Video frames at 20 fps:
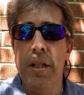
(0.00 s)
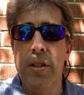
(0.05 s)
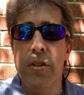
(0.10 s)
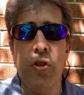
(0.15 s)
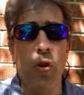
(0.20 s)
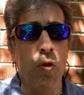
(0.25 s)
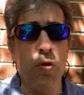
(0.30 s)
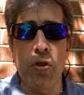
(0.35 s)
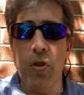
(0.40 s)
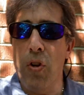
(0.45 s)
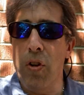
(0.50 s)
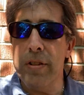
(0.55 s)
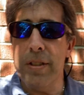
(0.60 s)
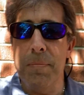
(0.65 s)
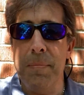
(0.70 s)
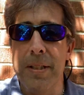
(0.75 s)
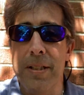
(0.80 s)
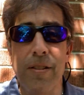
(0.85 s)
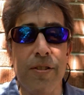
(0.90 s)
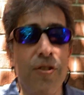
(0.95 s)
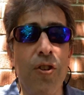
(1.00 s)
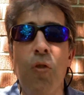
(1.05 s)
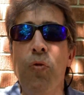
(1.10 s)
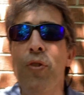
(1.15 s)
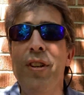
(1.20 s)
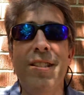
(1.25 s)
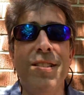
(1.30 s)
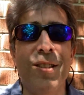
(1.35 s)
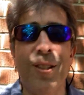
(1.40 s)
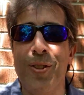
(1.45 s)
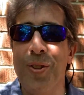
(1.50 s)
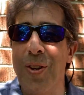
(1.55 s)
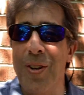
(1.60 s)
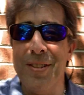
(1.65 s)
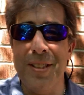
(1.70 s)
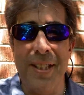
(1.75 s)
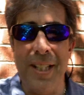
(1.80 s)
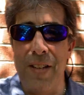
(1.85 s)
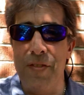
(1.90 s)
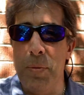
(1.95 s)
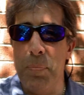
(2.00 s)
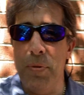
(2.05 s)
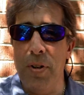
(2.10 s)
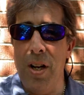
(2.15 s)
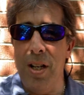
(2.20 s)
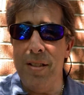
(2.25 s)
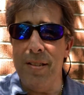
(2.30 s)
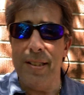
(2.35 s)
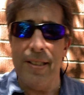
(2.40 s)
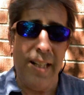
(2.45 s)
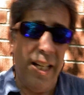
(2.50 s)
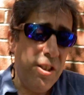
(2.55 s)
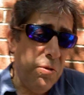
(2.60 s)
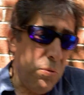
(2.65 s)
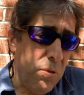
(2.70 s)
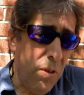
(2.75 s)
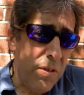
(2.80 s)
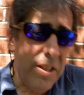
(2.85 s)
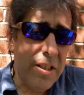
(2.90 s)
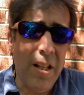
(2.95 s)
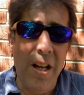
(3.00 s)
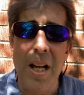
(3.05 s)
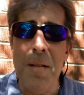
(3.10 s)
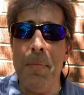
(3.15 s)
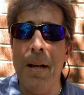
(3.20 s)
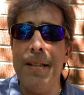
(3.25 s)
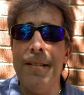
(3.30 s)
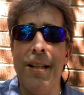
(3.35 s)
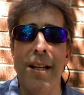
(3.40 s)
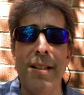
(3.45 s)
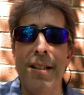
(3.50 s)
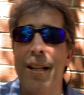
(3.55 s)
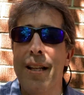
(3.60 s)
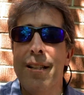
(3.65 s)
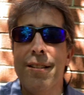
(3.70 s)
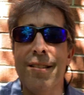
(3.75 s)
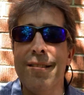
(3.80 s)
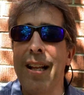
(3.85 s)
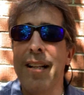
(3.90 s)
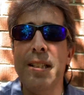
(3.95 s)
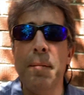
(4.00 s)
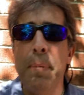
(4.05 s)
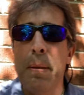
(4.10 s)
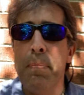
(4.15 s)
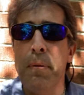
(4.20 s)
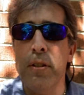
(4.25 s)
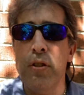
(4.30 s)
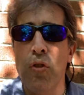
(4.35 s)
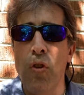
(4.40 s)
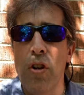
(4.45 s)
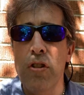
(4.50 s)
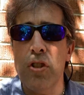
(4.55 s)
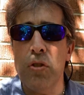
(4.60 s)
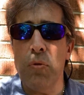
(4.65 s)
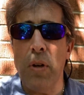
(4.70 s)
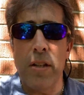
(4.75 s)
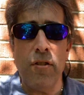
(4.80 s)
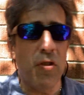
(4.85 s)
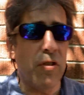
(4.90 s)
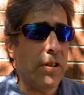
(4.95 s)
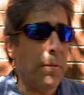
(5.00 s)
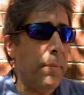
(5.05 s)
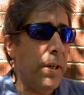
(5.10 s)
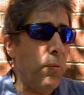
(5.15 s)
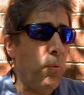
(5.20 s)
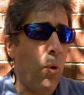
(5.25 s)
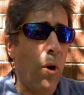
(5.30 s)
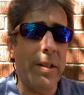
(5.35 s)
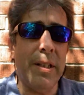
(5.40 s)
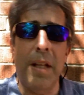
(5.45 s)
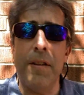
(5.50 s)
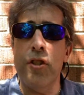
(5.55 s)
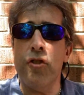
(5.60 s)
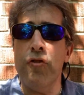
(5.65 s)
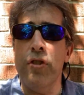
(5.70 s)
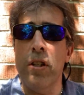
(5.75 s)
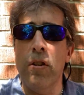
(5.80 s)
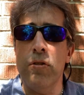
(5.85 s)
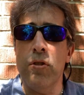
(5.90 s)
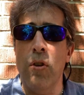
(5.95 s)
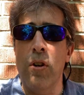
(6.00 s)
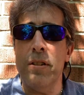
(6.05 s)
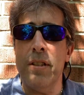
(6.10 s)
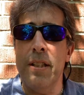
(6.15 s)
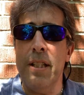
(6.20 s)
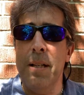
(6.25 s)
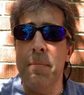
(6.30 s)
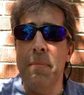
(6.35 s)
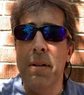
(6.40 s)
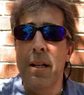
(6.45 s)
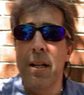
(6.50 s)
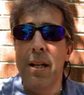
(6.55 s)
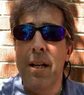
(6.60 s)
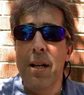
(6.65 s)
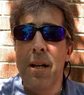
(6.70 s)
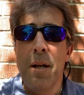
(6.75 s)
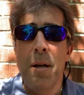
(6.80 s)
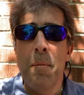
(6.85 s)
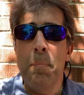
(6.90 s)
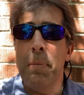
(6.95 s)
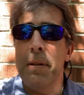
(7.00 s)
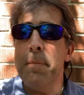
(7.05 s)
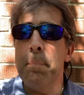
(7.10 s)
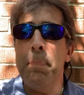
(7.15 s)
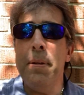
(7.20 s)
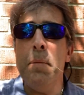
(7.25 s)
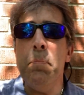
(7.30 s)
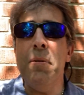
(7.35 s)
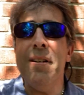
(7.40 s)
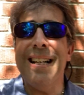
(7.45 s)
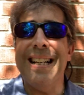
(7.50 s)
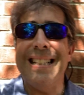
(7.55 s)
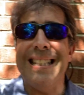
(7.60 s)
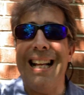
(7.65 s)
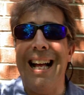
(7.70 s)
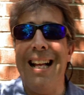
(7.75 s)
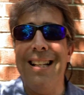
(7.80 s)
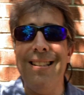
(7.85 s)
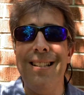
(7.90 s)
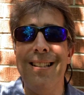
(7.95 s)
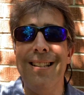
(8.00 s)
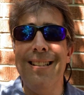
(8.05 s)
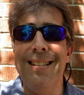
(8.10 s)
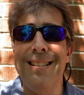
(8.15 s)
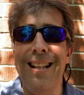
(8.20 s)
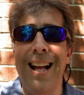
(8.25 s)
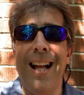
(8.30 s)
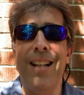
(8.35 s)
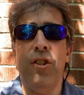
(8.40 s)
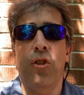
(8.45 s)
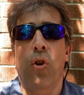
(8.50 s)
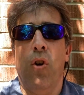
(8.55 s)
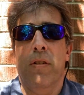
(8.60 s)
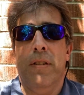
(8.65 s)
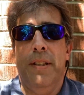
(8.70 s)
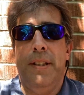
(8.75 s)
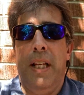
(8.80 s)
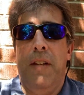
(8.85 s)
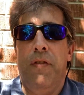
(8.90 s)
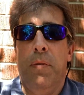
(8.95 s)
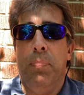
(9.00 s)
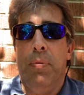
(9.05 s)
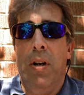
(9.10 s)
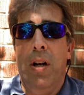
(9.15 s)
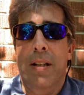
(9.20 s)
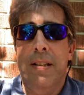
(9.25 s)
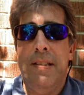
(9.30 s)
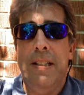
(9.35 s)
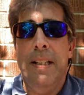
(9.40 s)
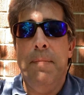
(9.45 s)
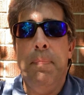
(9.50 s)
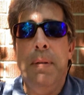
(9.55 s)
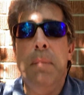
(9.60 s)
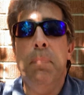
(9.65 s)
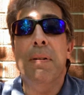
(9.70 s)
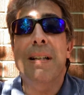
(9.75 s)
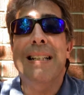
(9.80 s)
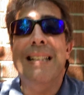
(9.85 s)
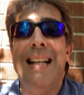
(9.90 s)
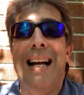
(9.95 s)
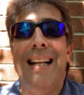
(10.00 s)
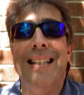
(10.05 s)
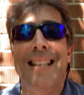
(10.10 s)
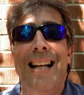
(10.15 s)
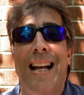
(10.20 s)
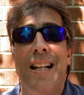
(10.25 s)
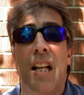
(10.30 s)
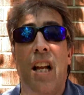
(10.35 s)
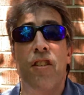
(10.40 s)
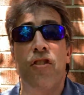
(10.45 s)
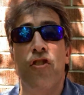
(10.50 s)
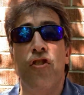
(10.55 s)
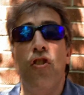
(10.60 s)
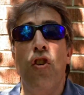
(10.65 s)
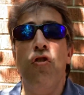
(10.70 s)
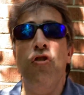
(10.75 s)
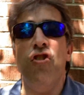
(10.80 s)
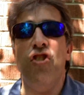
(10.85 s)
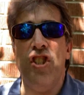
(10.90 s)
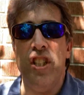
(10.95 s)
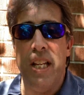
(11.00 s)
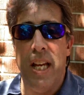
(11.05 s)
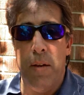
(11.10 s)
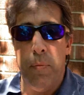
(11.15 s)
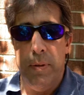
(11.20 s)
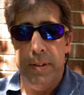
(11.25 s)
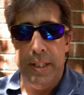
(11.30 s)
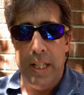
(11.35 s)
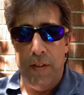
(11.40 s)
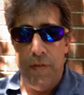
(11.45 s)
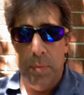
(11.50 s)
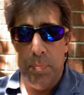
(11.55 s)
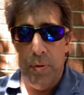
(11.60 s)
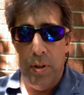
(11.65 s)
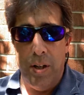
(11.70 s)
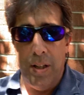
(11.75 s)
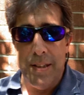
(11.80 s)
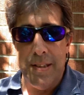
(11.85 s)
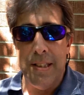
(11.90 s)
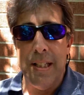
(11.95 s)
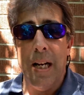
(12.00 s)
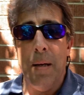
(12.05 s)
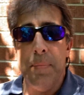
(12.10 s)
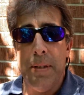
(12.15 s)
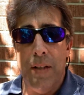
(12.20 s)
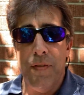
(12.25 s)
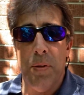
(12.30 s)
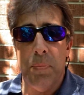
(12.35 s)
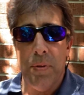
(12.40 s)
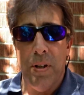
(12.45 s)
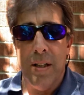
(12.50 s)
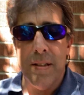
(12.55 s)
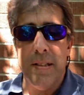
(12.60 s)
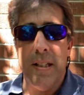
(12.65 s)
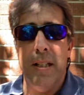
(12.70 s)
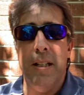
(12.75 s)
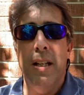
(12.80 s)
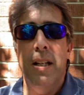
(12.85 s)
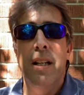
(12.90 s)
don't talk to me. There's no reason to talk to David Bronstein. I do it all the time. I say, there's lots of people to talk to. I saw somebody walking down the street, go talk to them. But people cannot not talk to David Bronstein. People cannot not associate with David Bronstein. I'm David Bronstein.